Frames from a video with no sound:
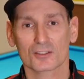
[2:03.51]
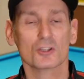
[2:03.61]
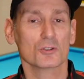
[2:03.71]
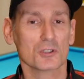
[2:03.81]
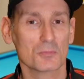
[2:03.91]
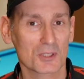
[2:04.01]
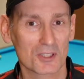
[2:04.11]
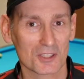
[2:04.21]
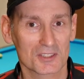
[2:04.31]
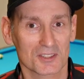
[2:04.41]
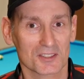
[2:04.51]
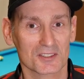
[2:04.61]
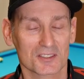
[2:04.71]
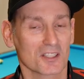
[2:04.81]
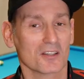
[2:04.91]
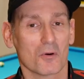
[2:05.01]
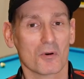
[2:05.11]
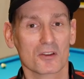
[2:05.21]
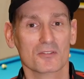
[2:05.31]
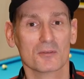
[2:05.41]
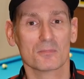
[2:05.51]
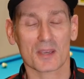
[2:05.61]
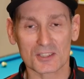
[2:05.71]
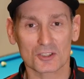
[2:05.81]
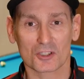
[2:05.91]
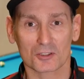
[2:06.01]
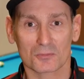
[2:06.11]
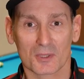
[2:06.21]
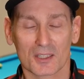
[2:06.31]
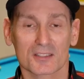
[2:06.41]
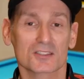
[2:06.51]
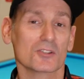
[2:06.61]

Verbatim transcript: Not only because he is one of the best shot makers